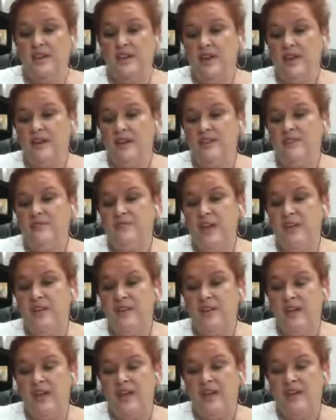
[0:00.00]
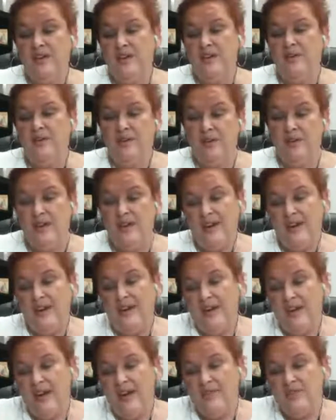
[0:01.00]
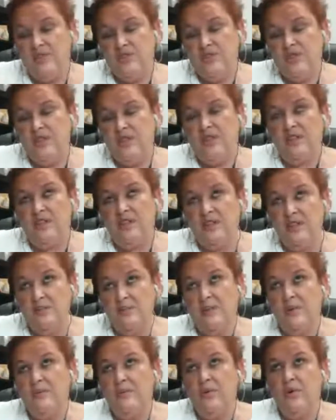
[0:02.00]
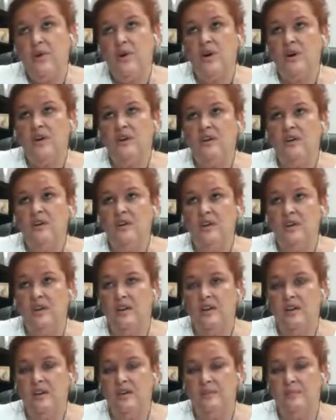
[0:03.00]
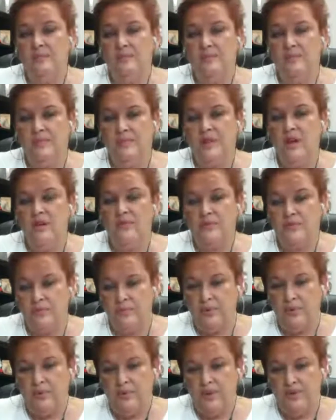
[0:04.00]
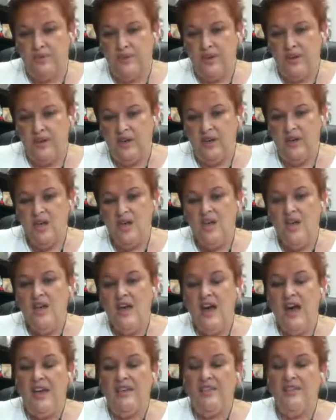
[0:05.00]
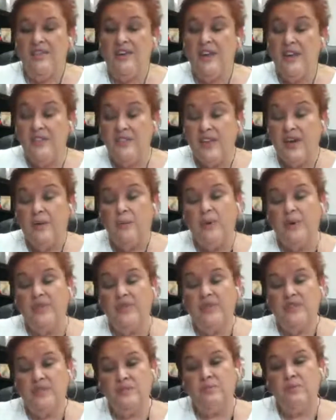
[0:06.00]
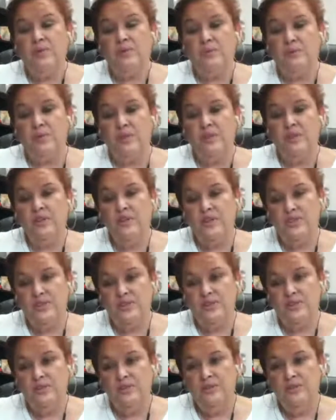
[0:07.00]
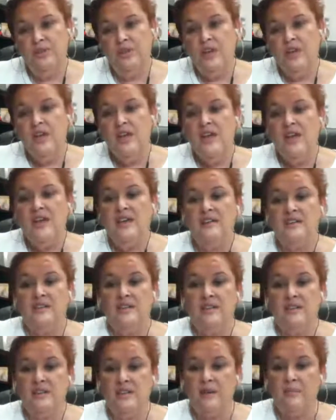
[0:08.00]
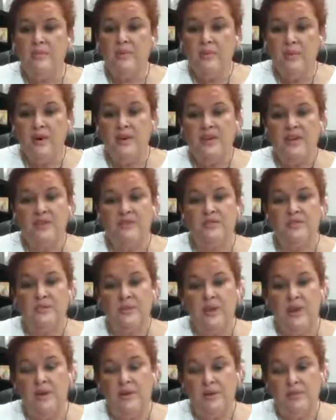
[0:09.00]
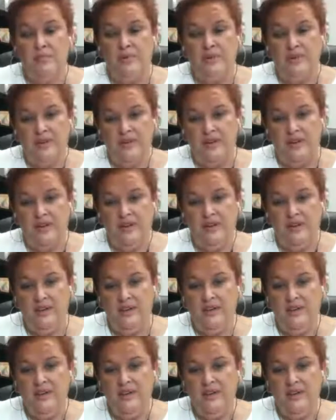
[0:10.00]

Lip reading: I guess, Fallon, after you get a little bit more comfortable with it, I think that what this will really do is it, number one, gives you accountability.